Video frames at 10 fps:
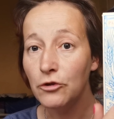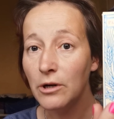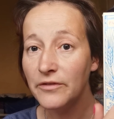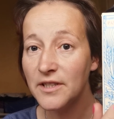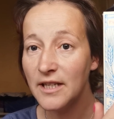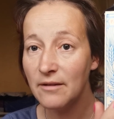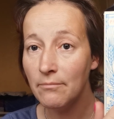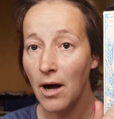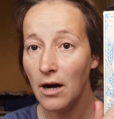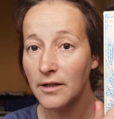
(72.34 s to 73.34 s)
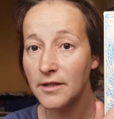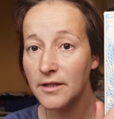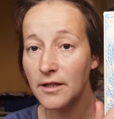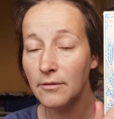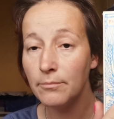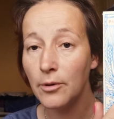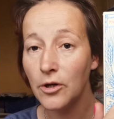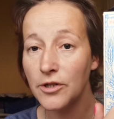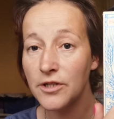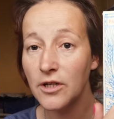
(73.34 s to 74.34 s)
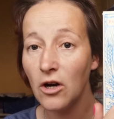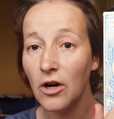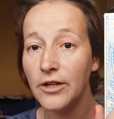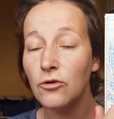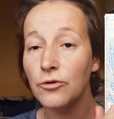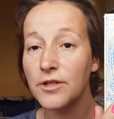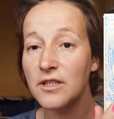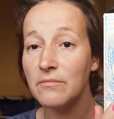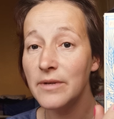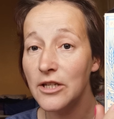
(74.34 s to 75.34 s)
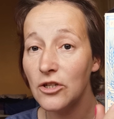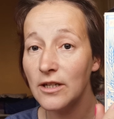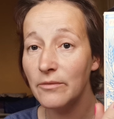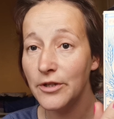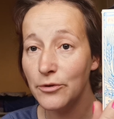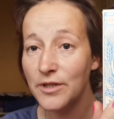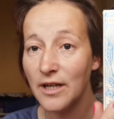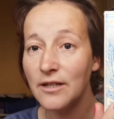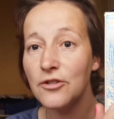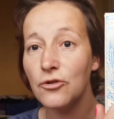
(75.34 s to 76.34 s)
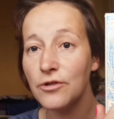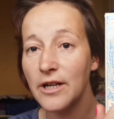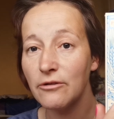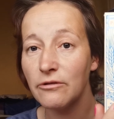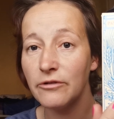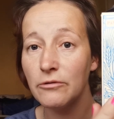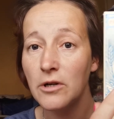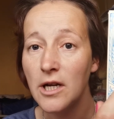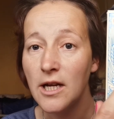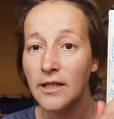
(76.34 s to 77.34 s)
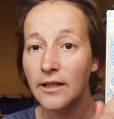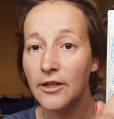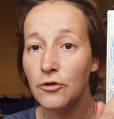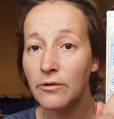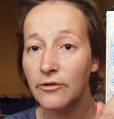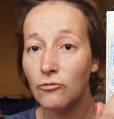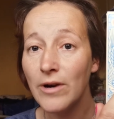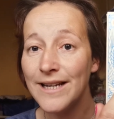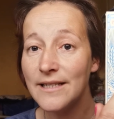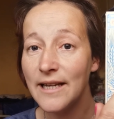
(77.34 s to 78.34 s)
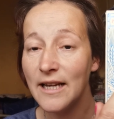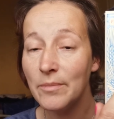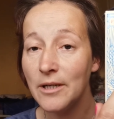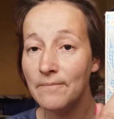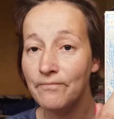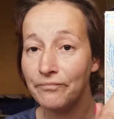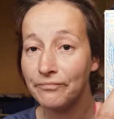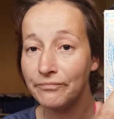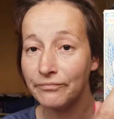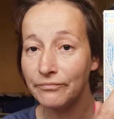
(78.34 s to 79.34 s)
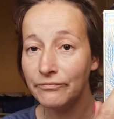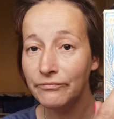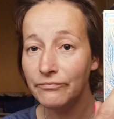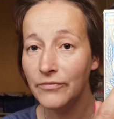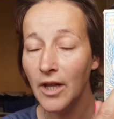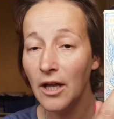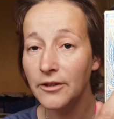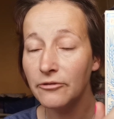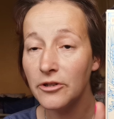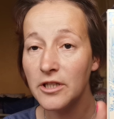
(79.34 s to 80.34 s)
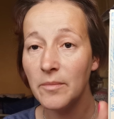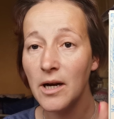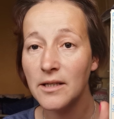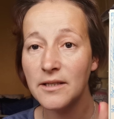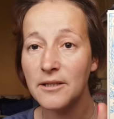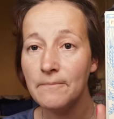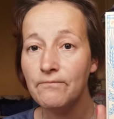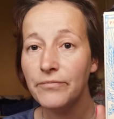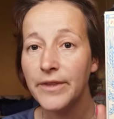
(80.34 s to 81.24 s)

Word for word: You have the same box, but I noticed immediately when you started your deck review that you have a red table on the front of the box.